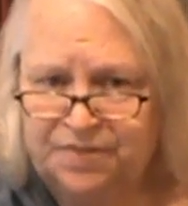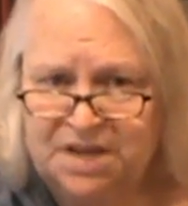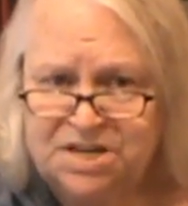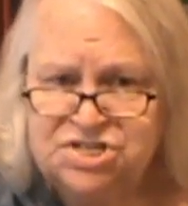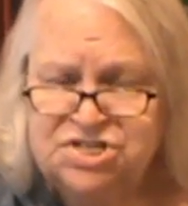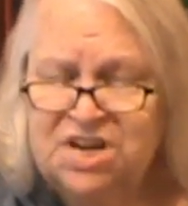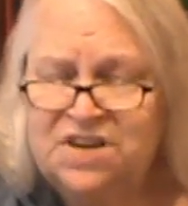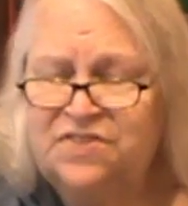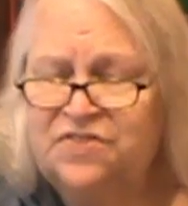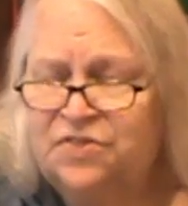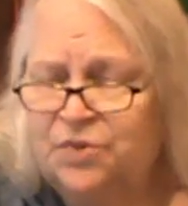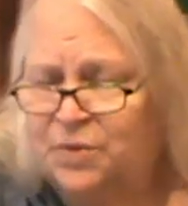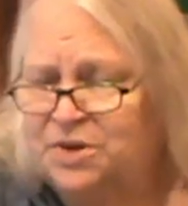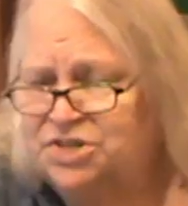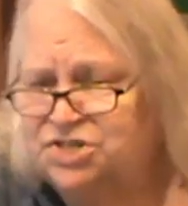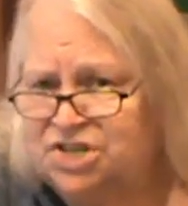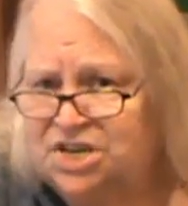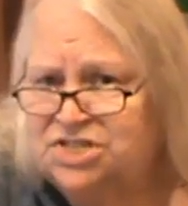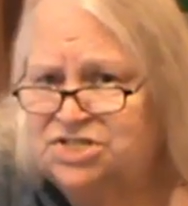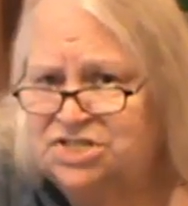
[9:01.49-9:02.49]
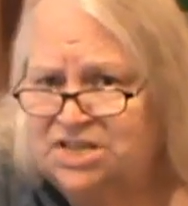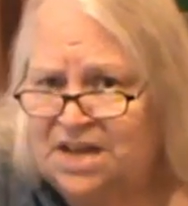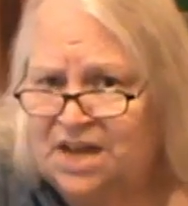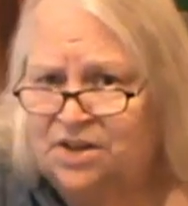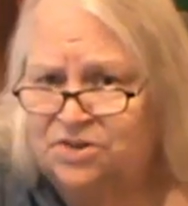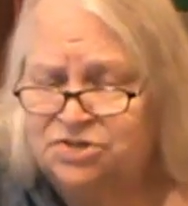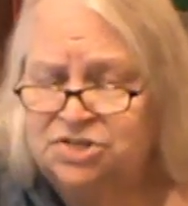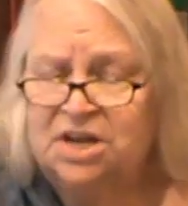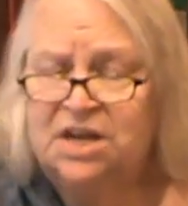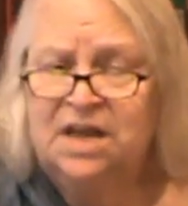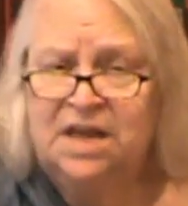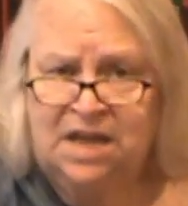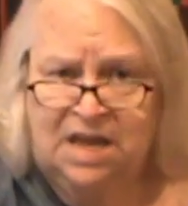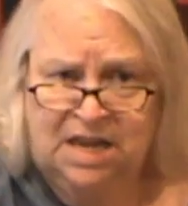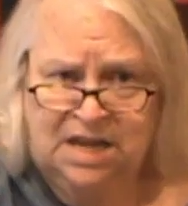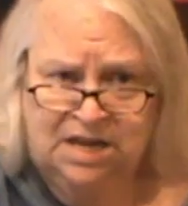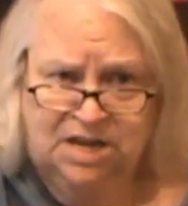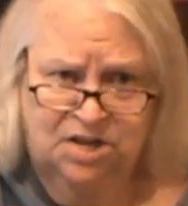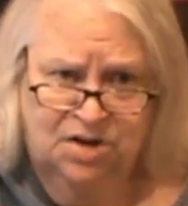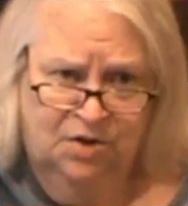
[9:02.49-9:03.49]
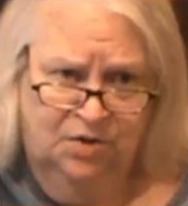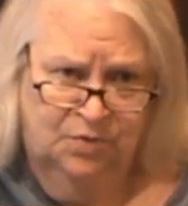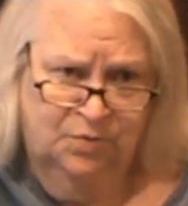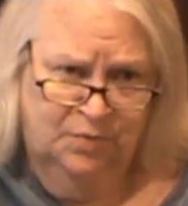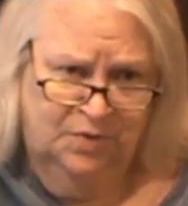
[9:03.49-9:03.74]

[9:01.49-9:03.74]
I change, so I change it out. You know,